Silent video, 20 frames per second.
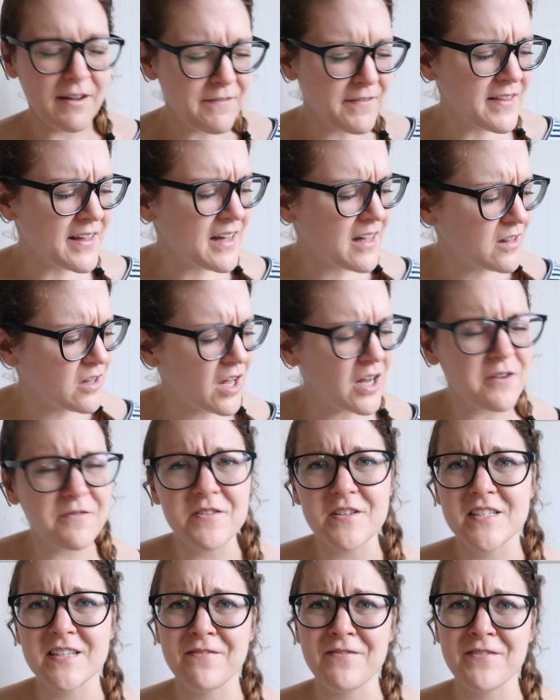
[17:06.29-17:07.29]
I feel like a lot of
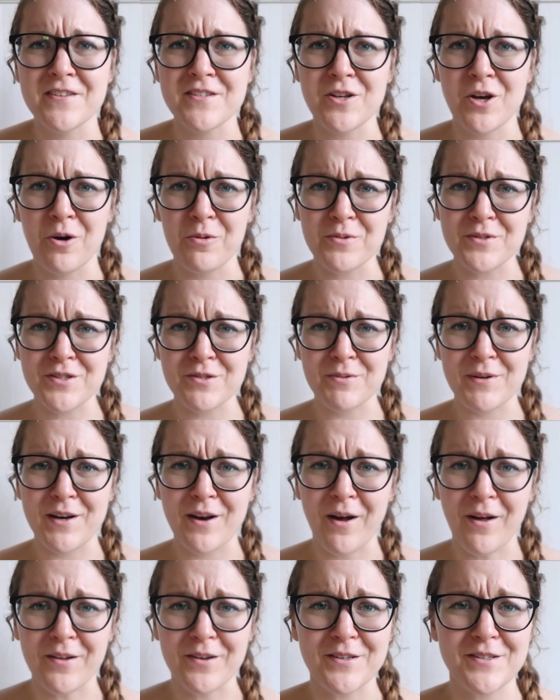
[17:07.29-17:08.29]
the stuff in this haul was
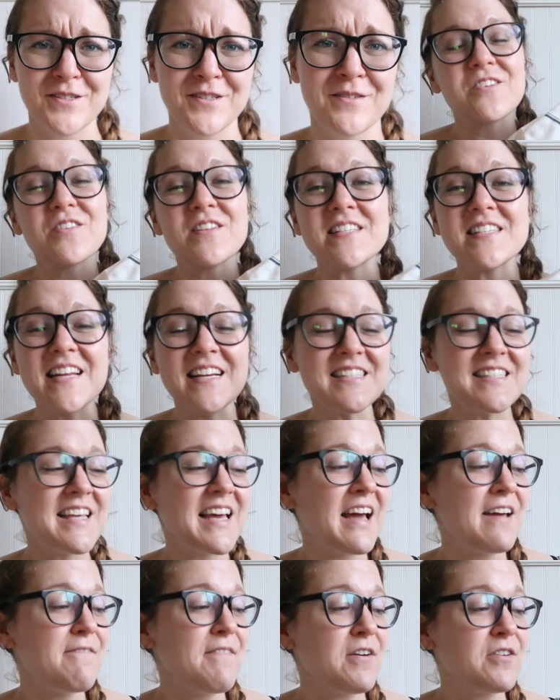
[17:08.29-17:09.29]
$3. So this next
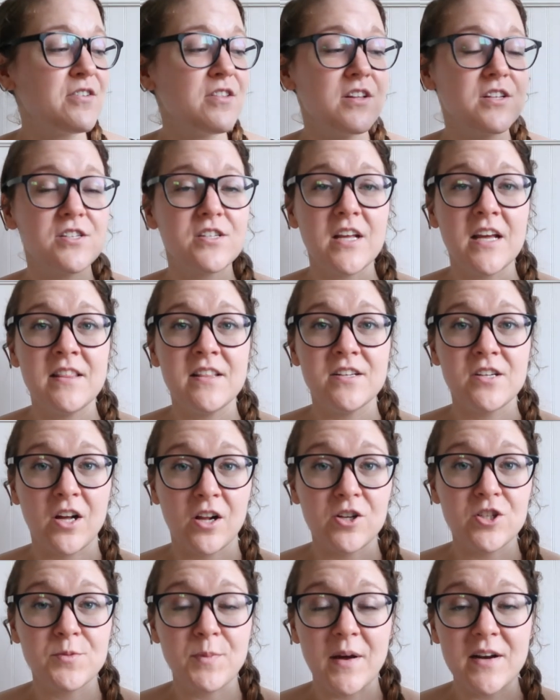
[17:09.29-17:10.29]
thing I found in the
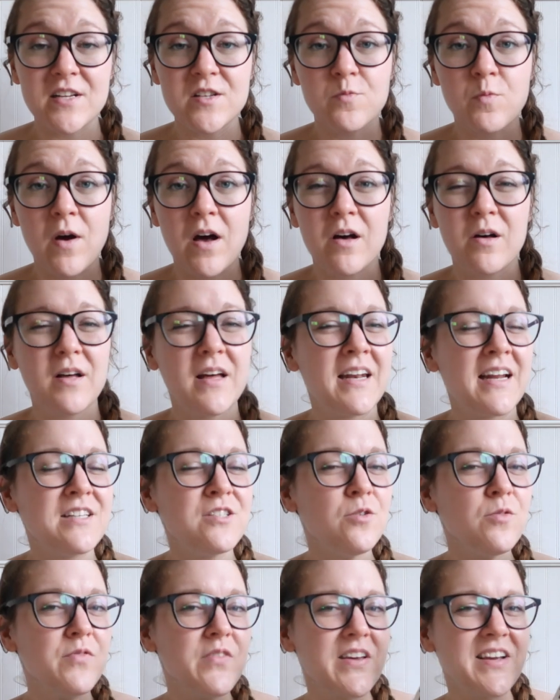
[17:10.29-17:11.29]
dollar spot as well, and I
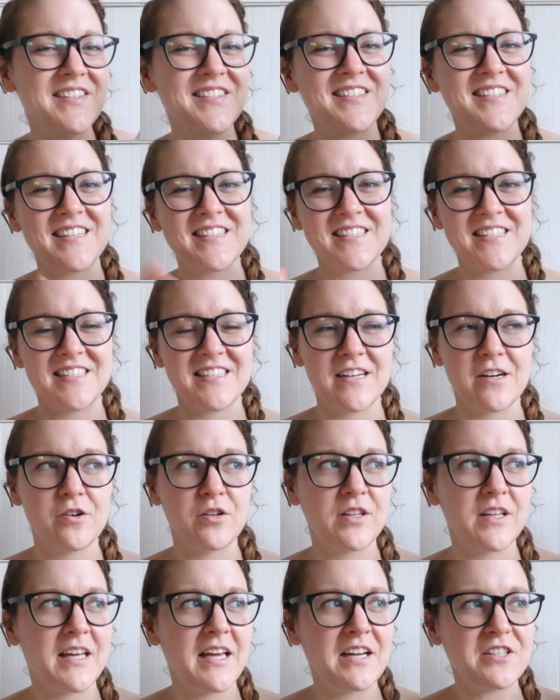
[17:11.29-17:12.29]
don't think it's
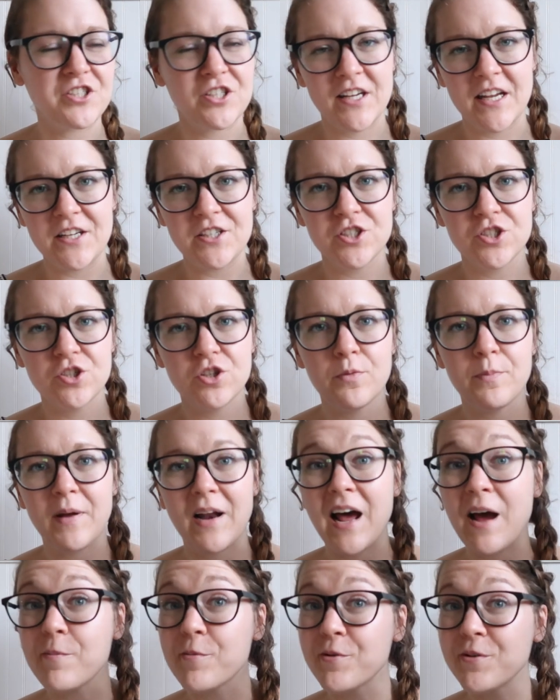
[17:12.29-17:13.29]
necessarily educational,
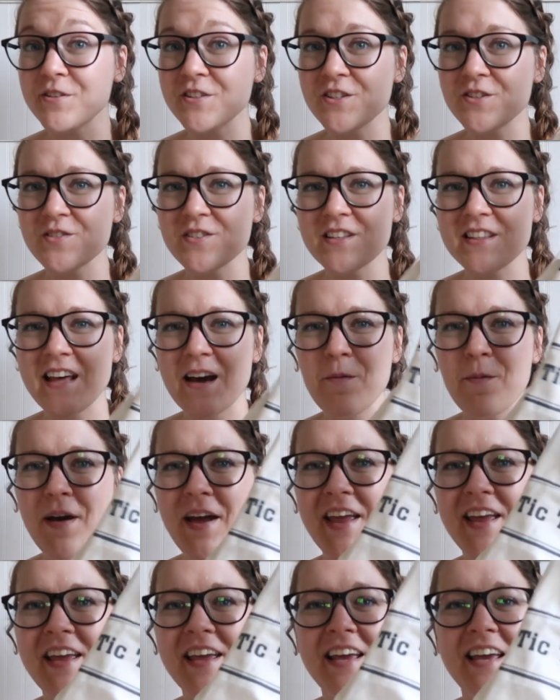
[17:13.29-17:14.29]
but I'm going to use it that
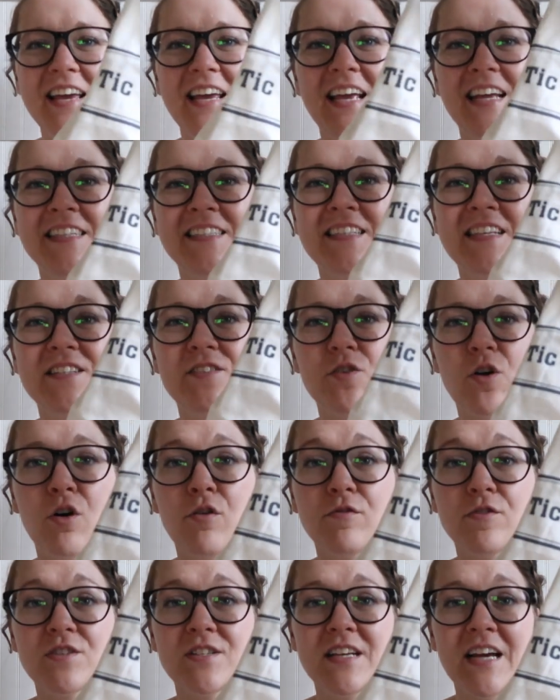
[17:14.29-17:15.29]
way. It's this
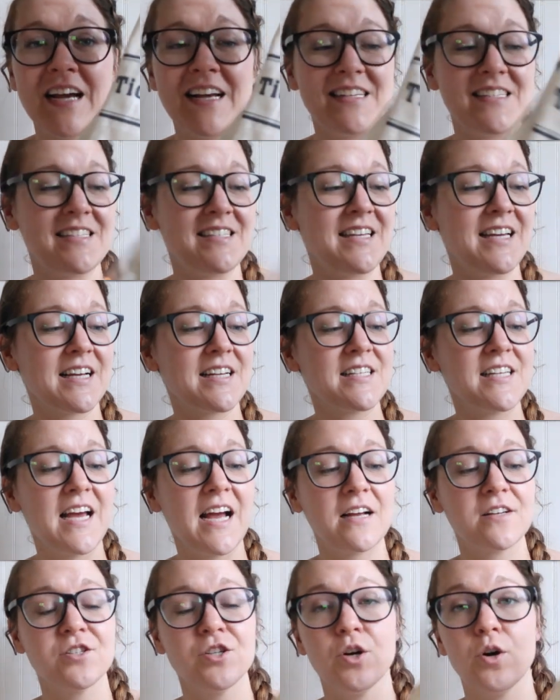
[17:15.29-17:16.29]
oversized
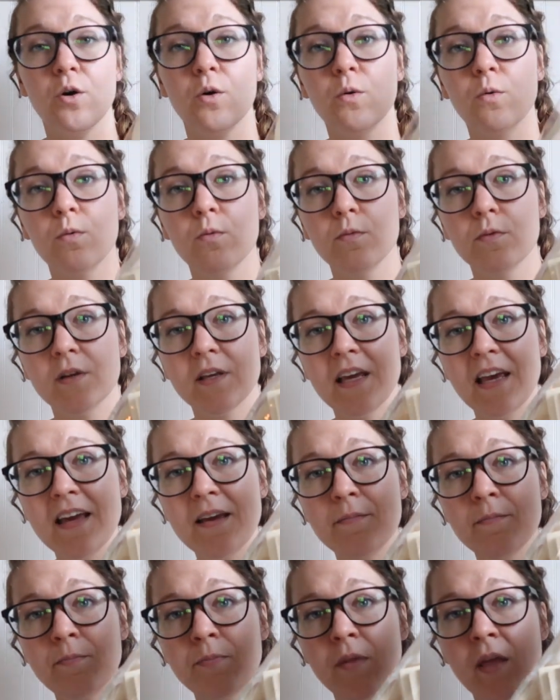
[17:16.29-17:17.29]
tic-tac-toe
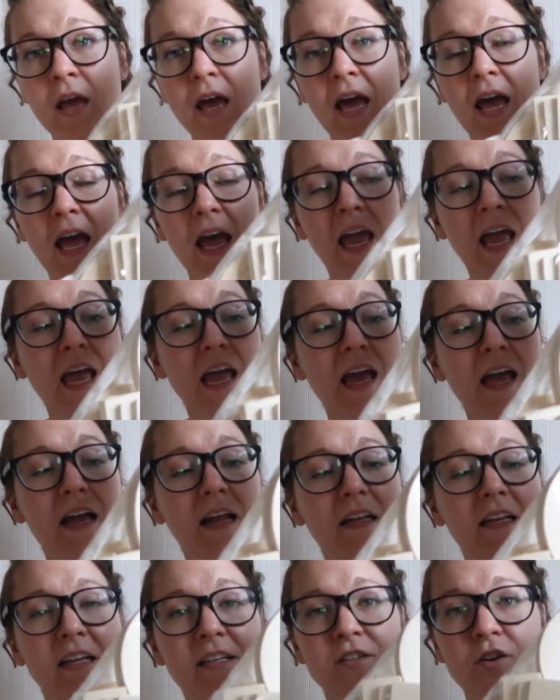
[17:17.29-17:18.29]
game,
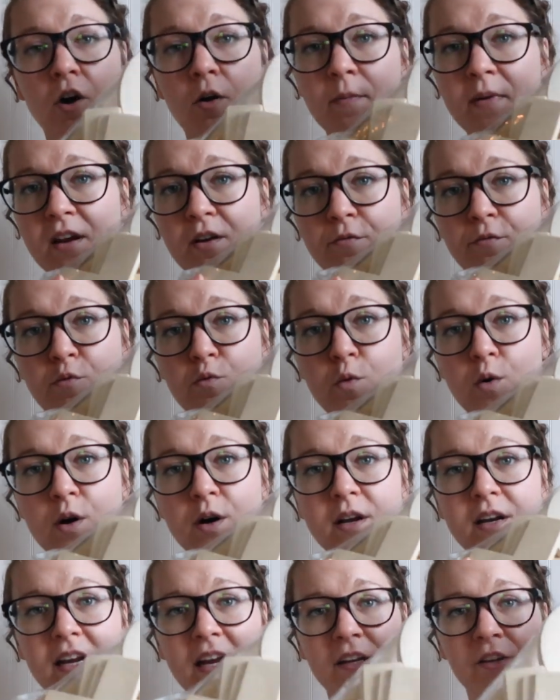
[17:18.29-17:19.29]
and it's all made of
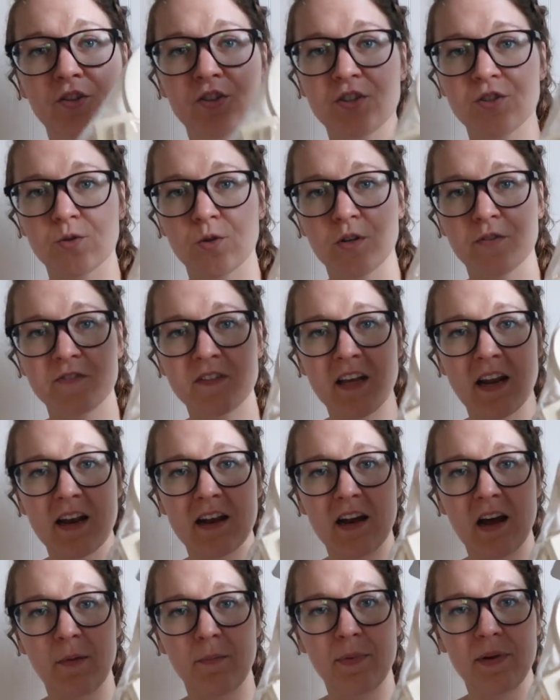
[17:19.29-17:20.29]
wood, and you just sort of set
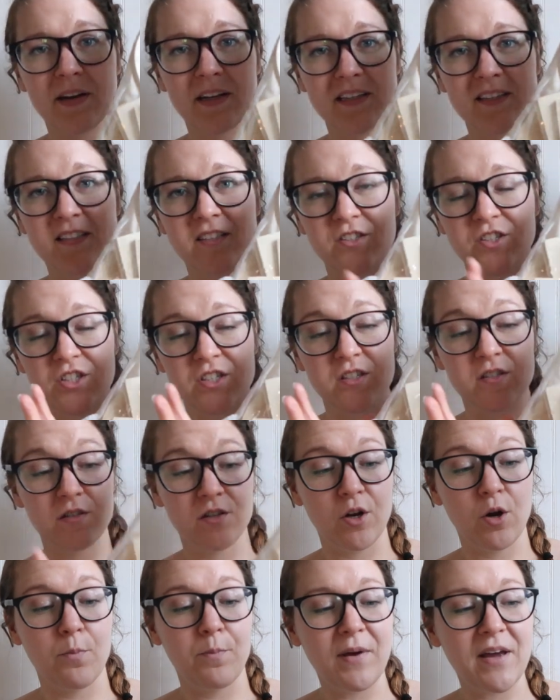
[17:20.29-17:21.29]
it up, and it's just,
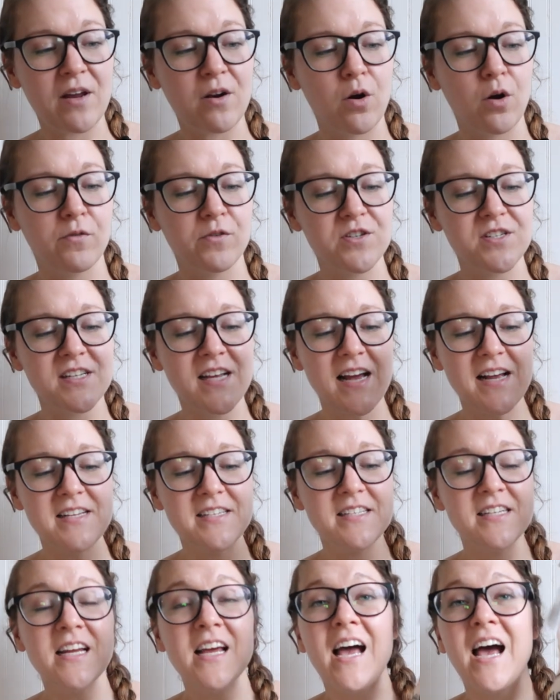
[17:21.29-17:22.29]
you know, big and
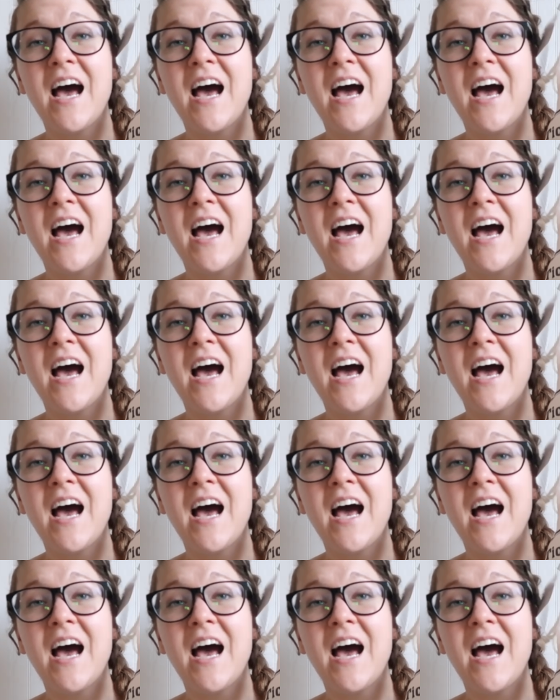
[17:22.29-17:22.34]
oversized.